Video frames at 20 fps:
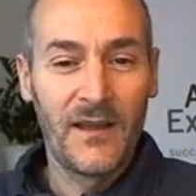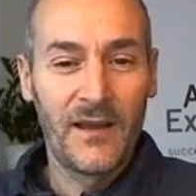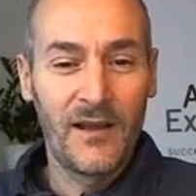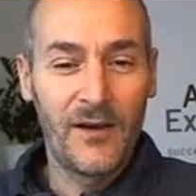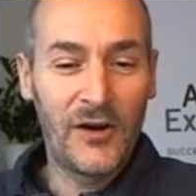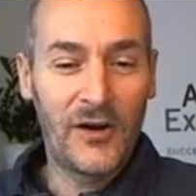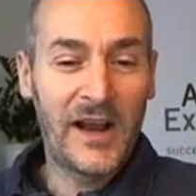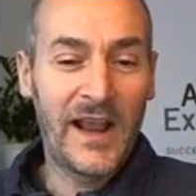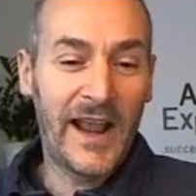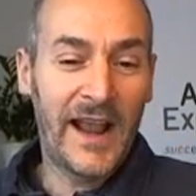
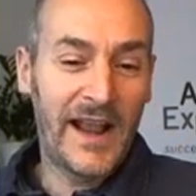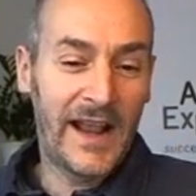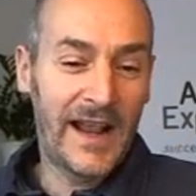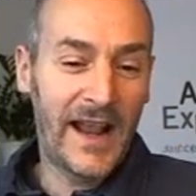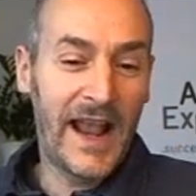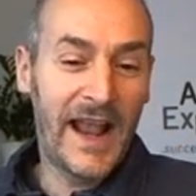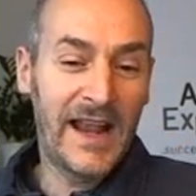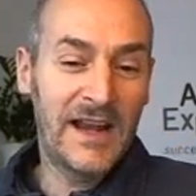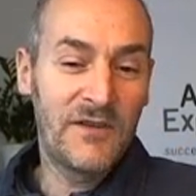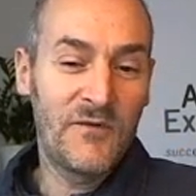Okay.
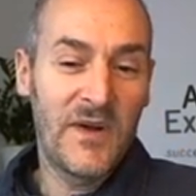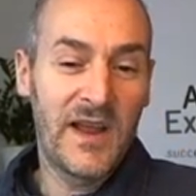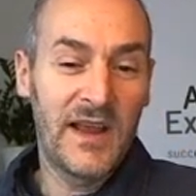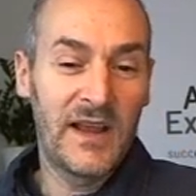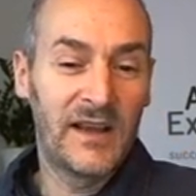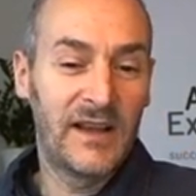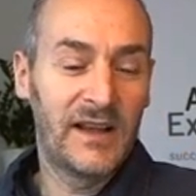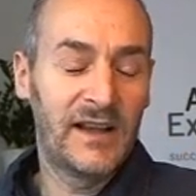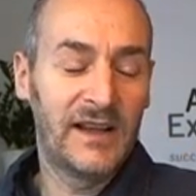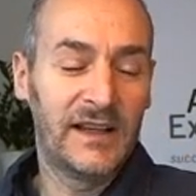
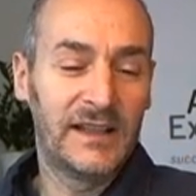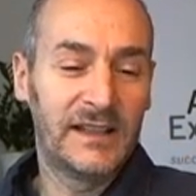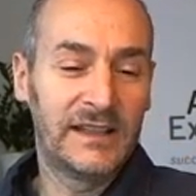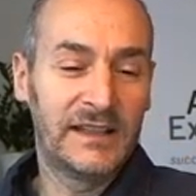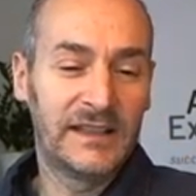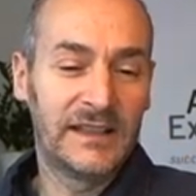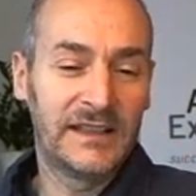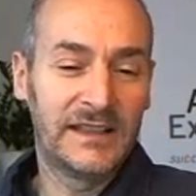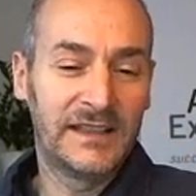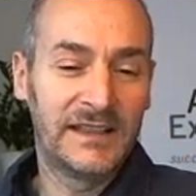Anyway,
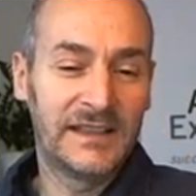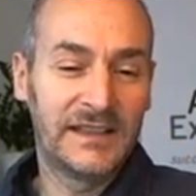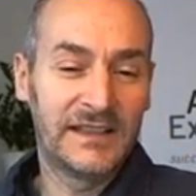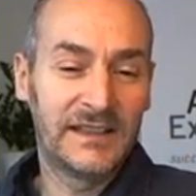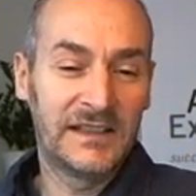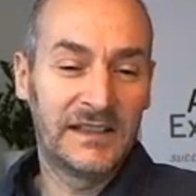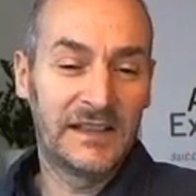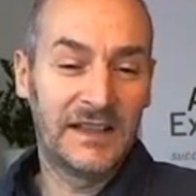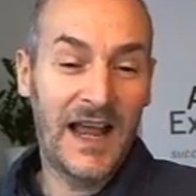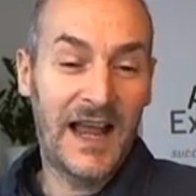
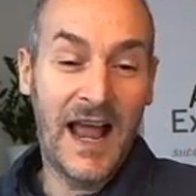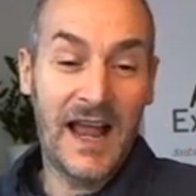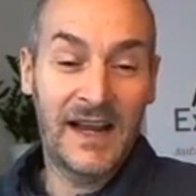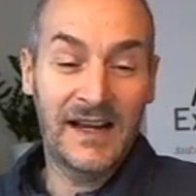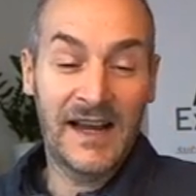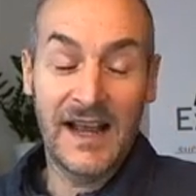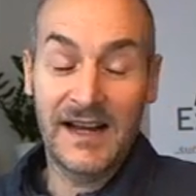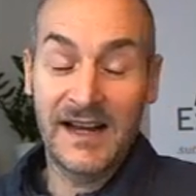I